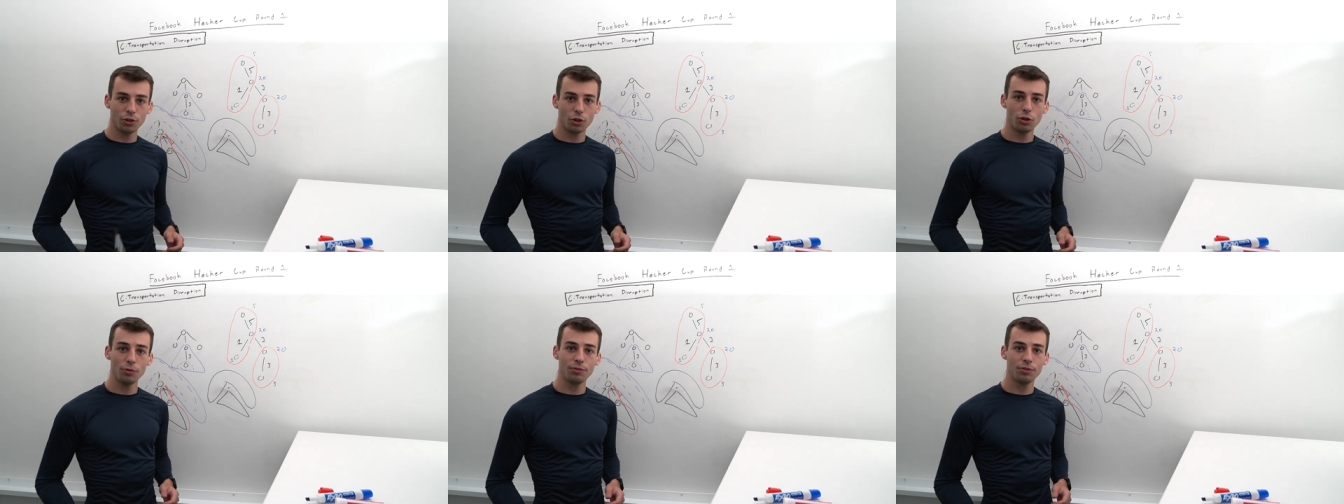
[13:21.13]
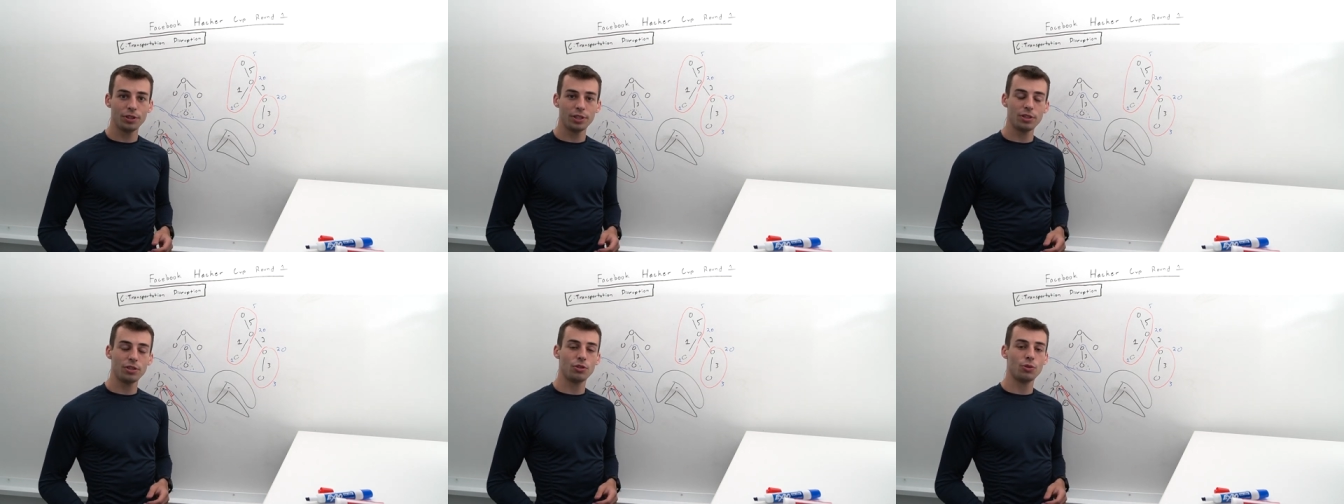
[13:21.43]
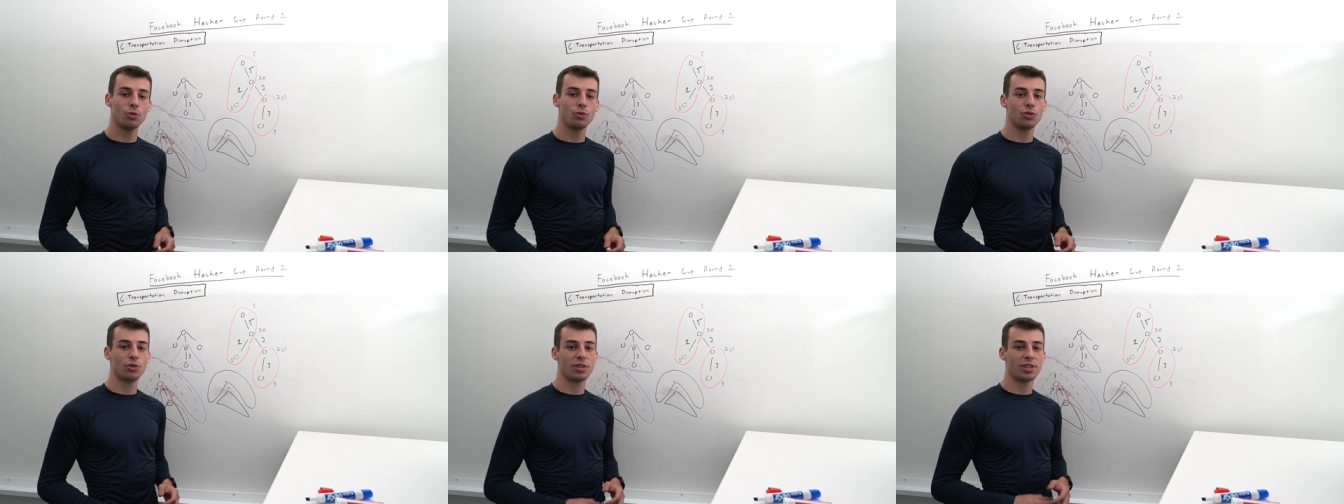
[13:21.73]
and hopefully
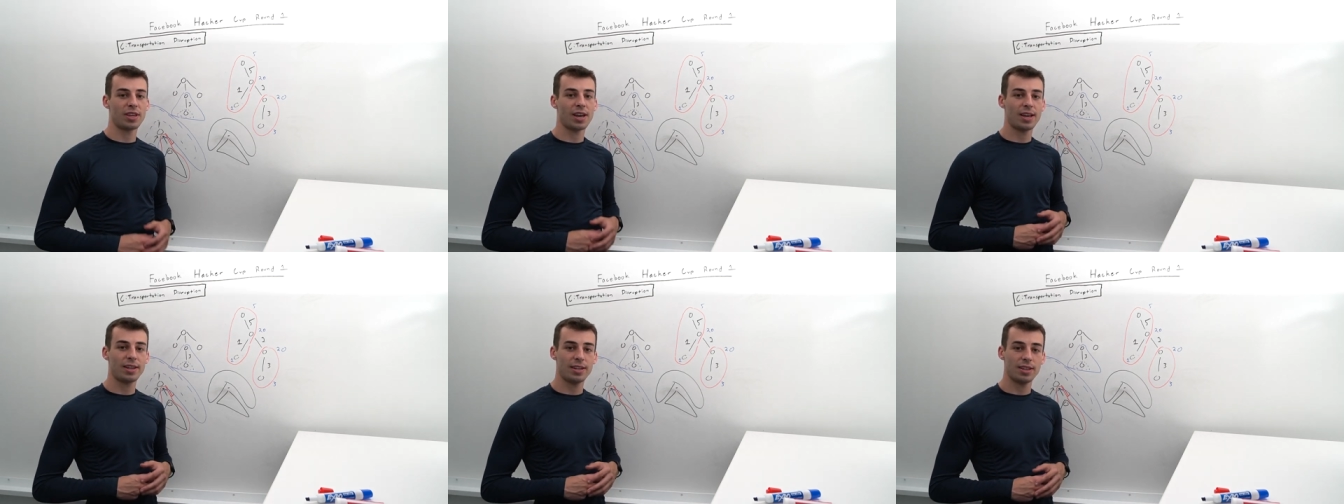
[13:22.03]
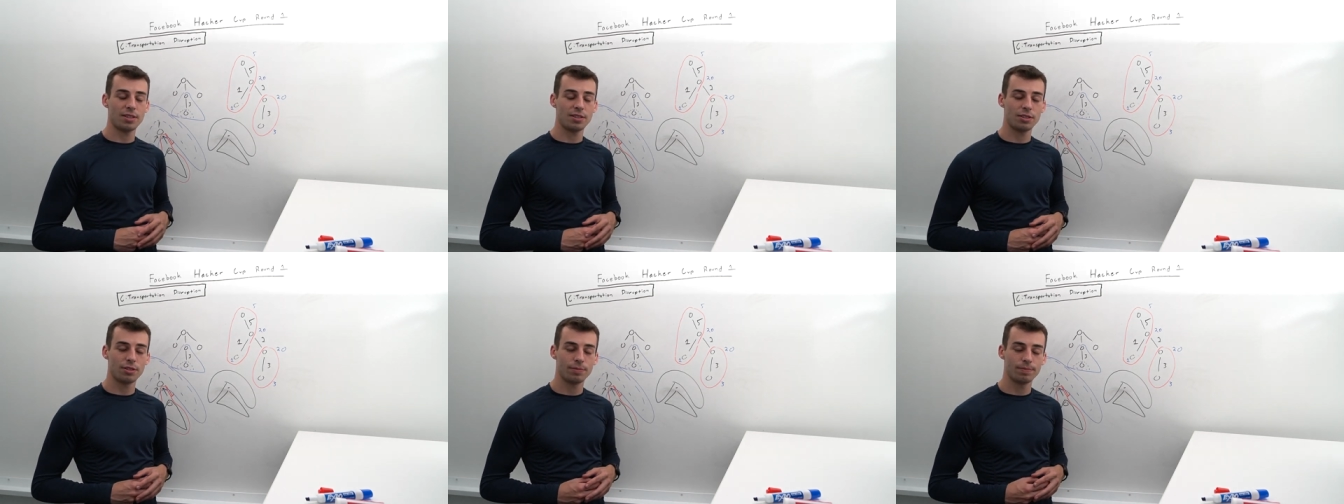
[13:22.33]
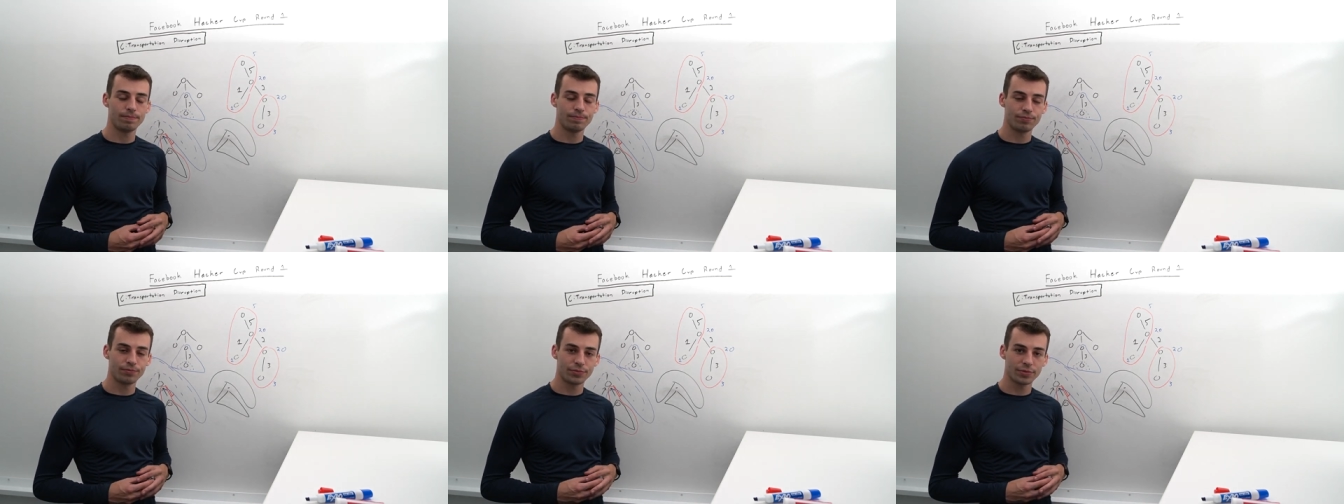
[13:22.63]
you enjoyed the contest.
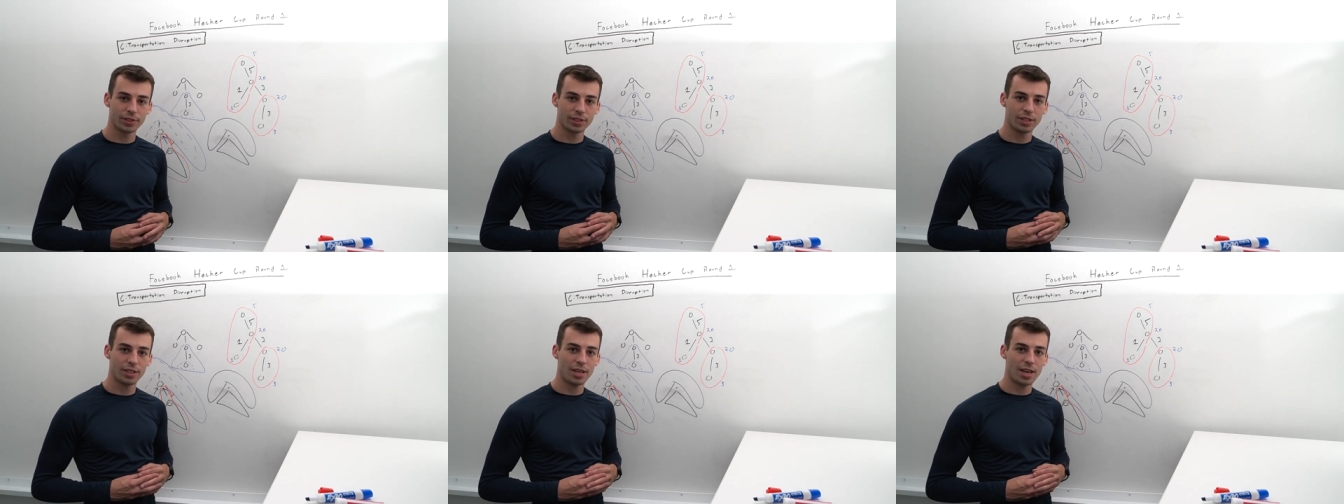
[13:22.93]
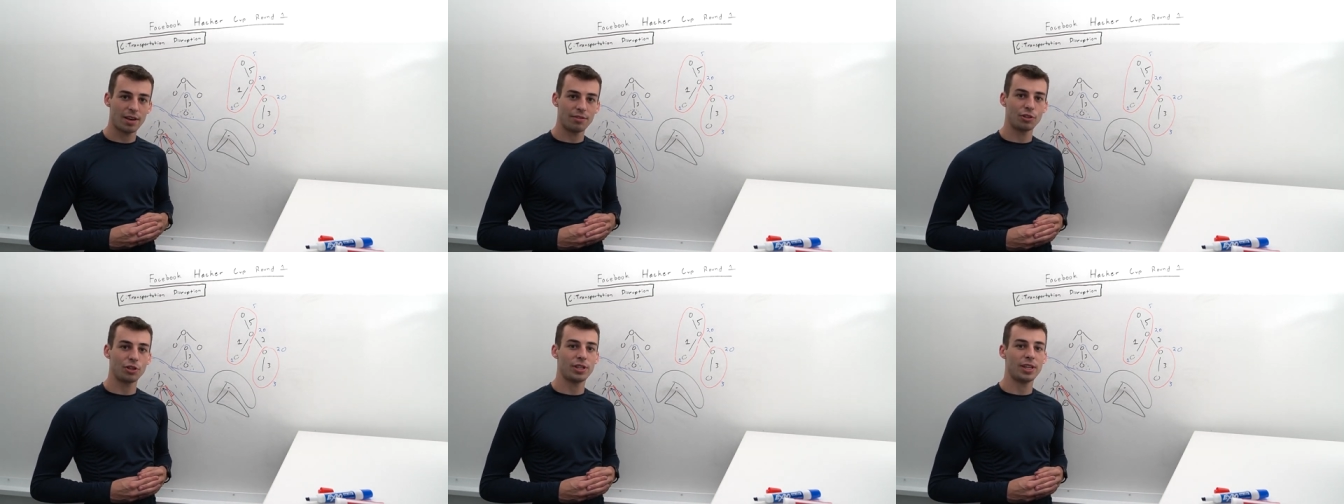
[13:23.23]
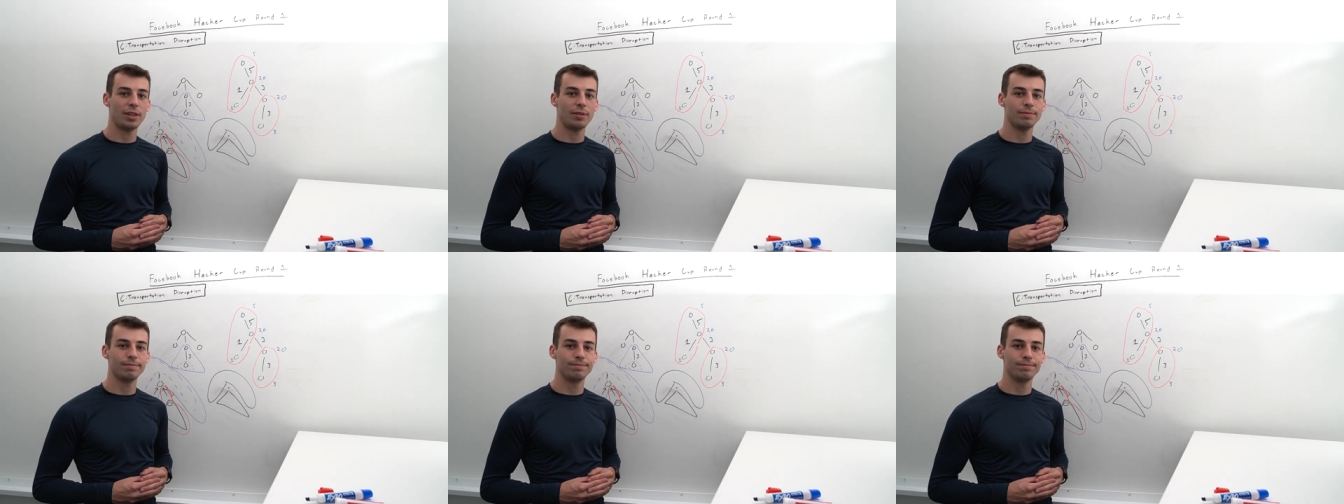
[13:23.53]
Have a good
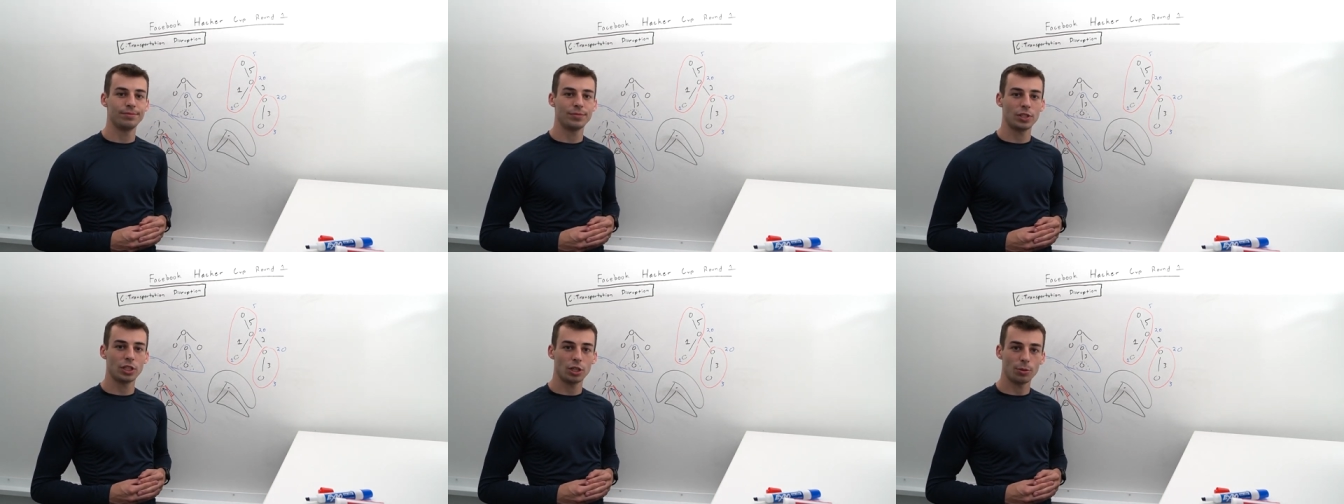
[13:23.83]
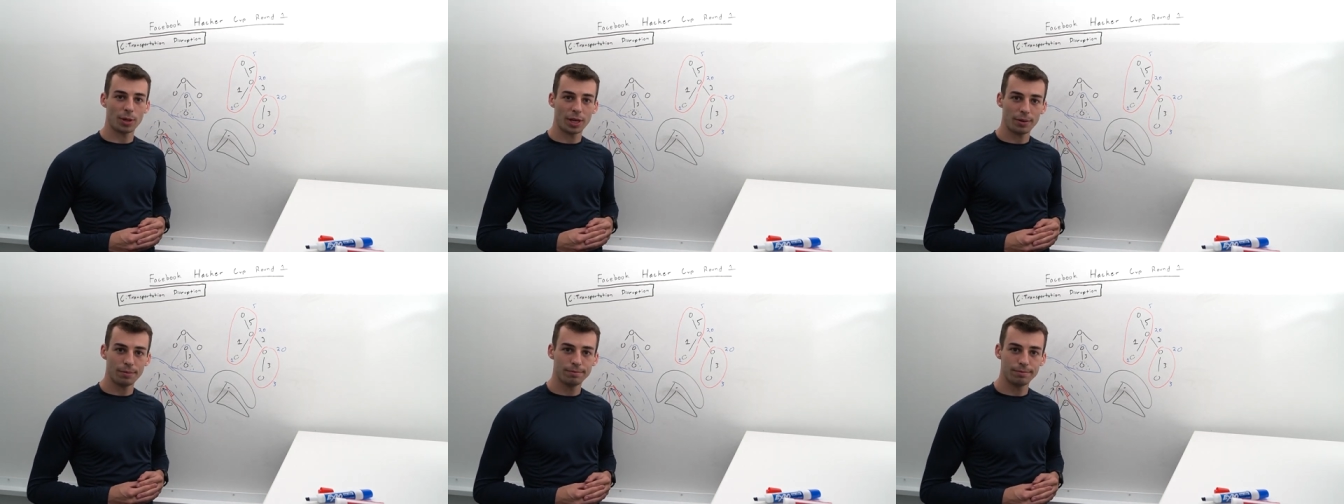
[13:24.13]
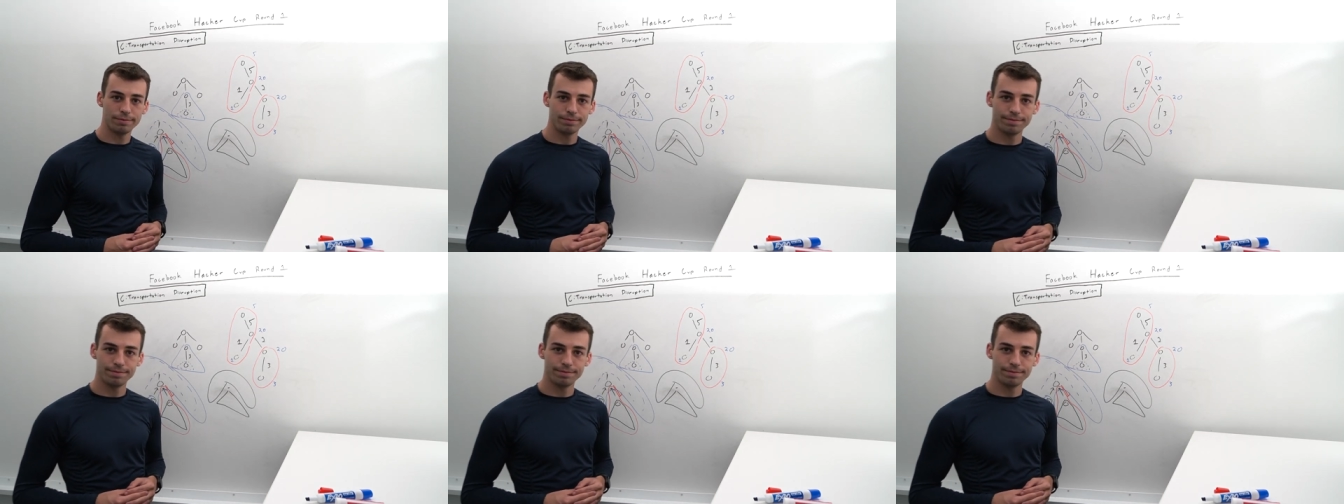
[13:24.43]
day. Goodbye.